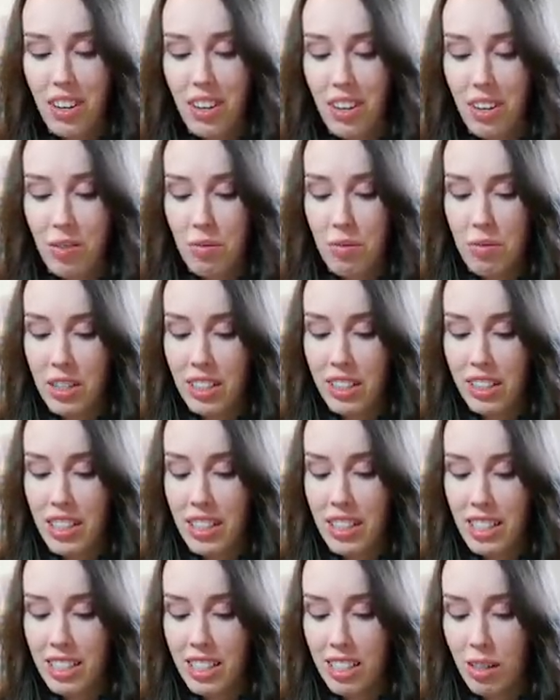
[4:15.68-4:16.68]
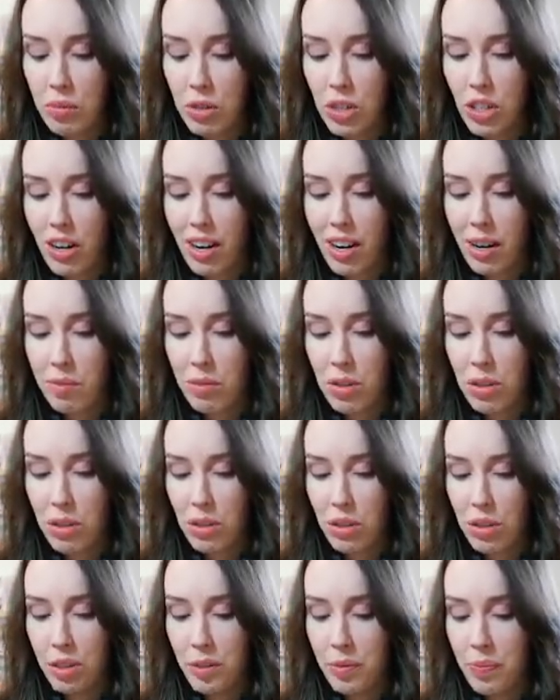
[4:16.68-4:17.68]
really need some time
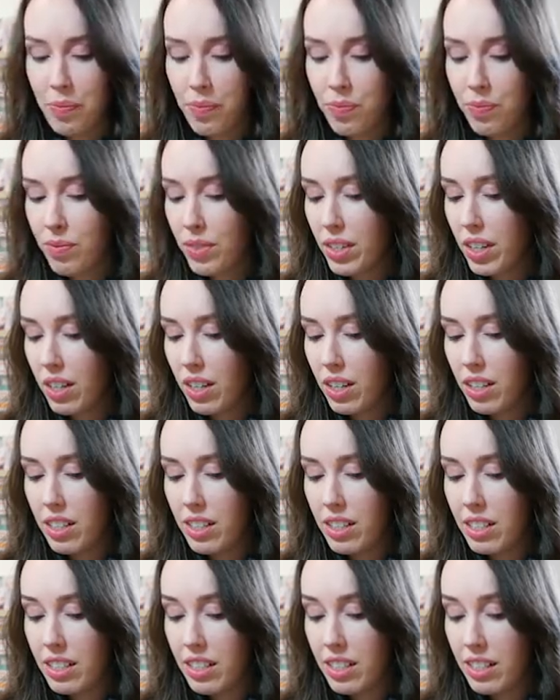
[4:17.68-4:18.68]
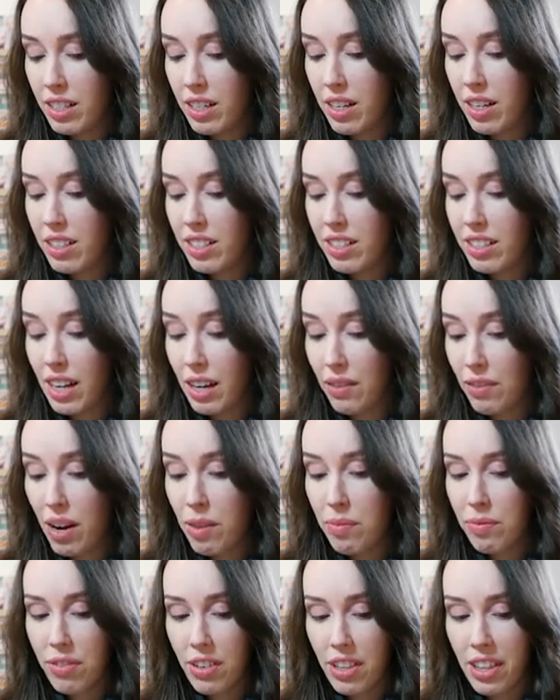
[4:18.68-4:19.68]
to save
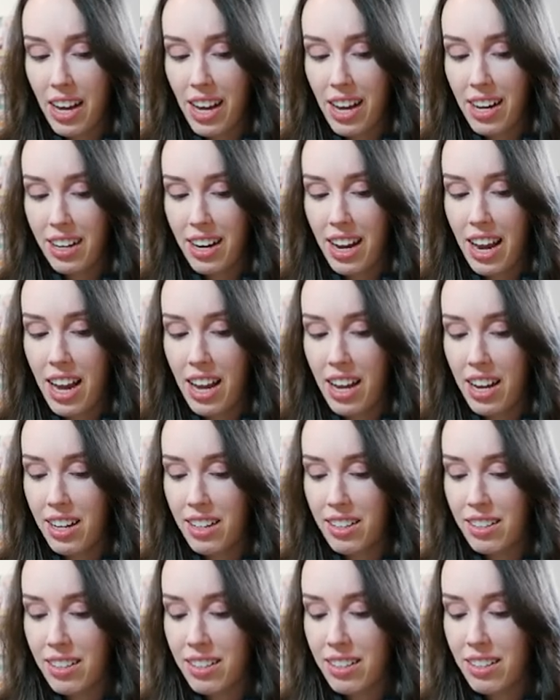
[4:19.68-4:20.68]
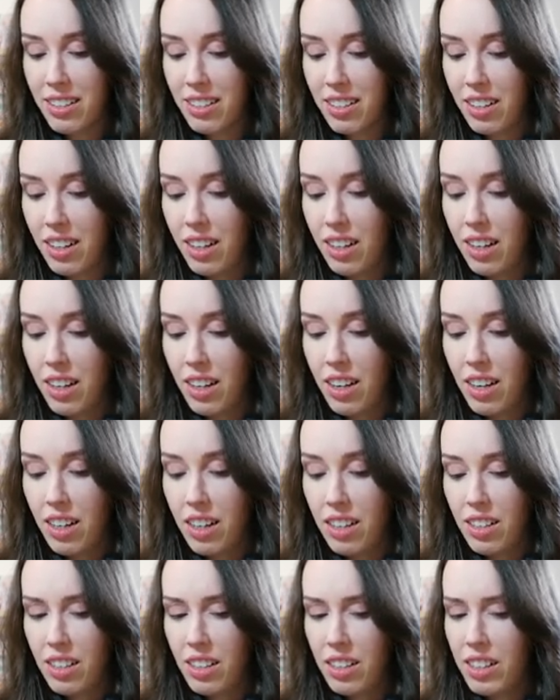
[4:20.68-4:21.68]
up for that and
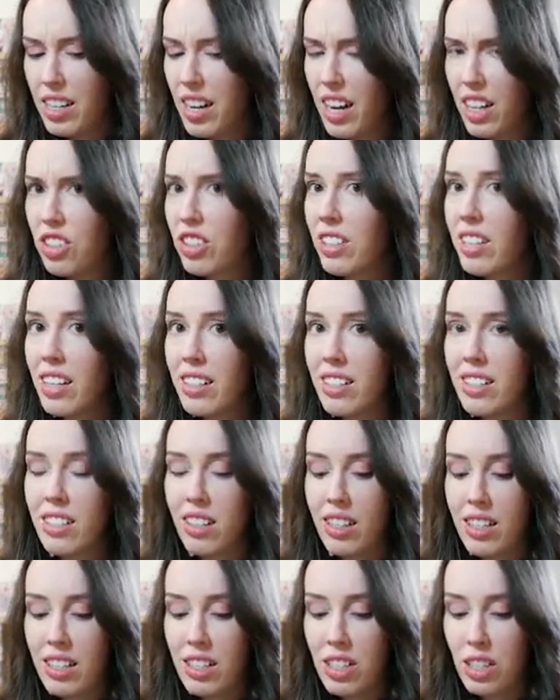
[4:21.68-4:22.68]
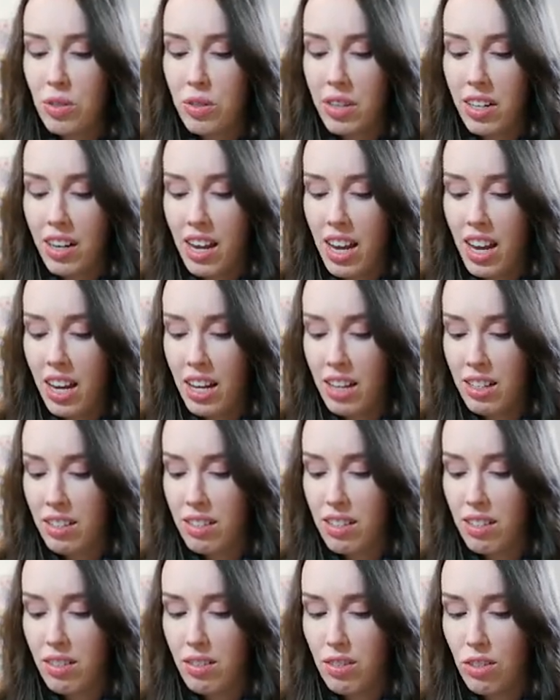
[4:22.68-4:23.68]
yeah, just get stuck into it
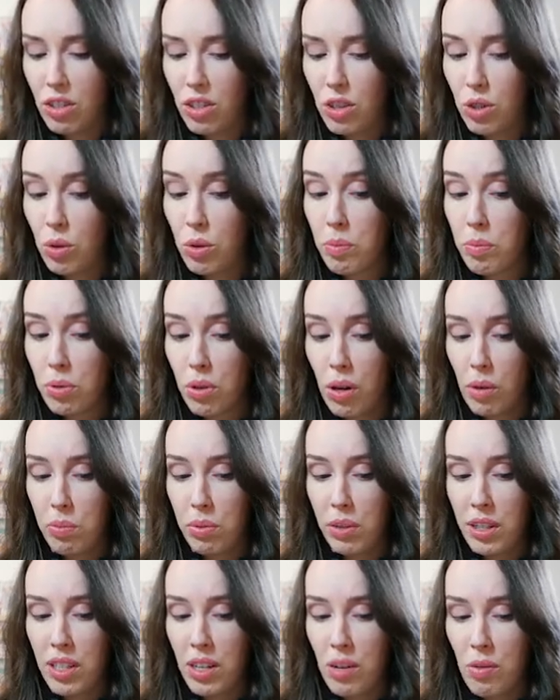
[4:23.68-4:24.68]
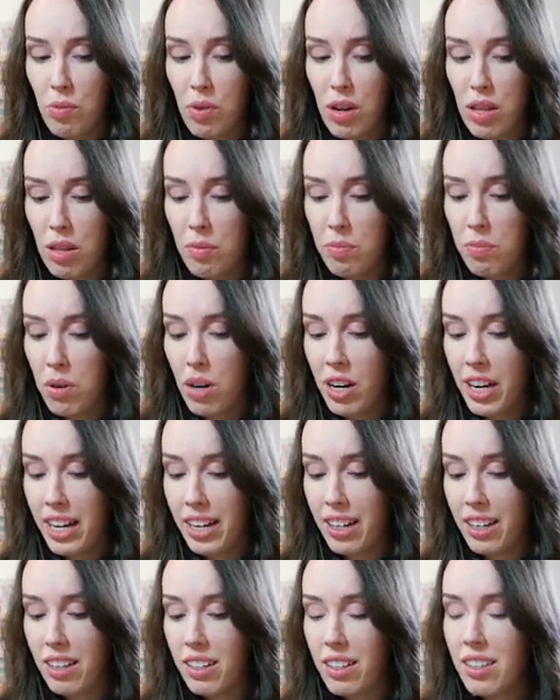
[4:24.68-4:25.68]
and do it properly with
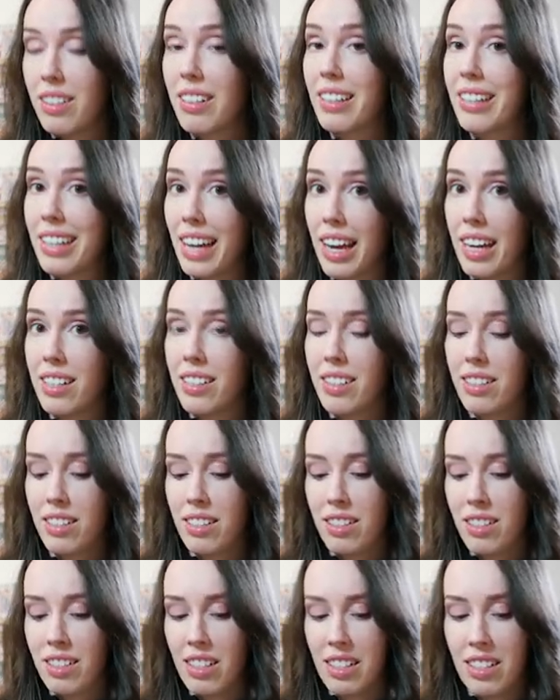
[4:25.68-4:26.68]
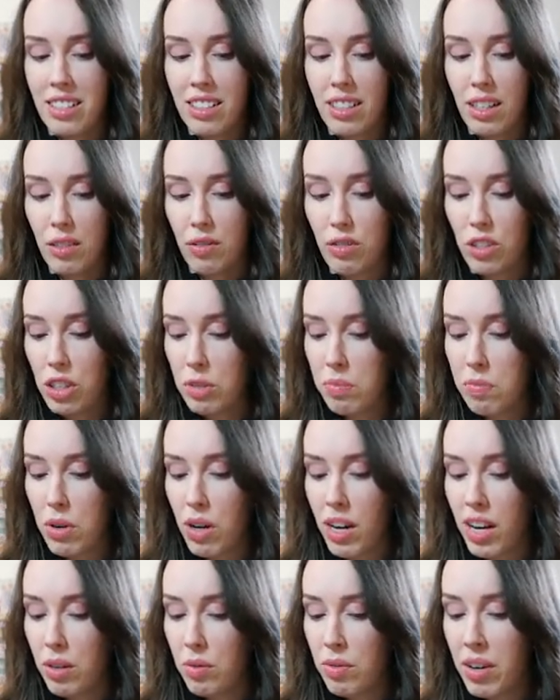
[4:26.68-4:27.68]
buying cases instead of just
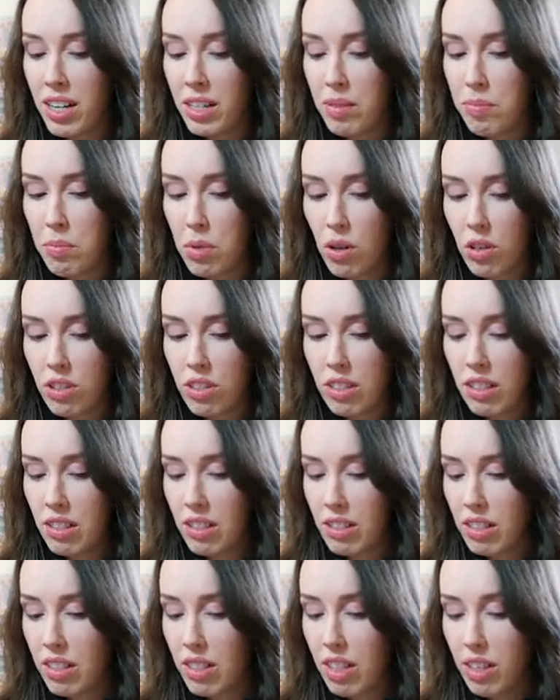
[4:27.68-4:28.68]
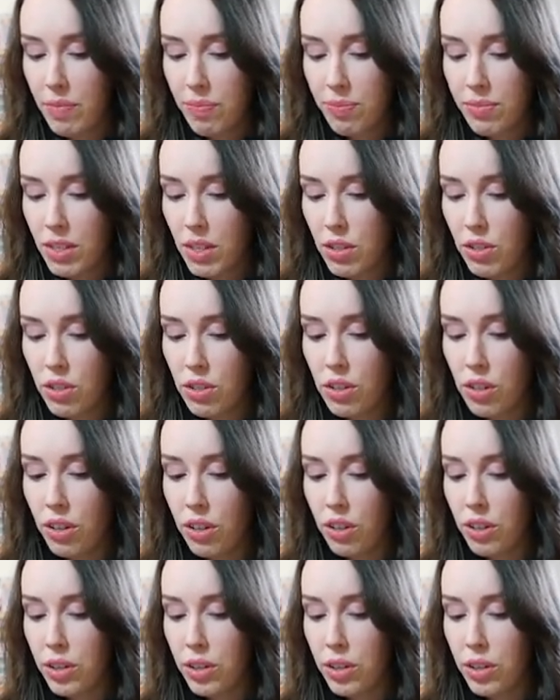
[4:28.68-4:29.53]
buying random boxes. So,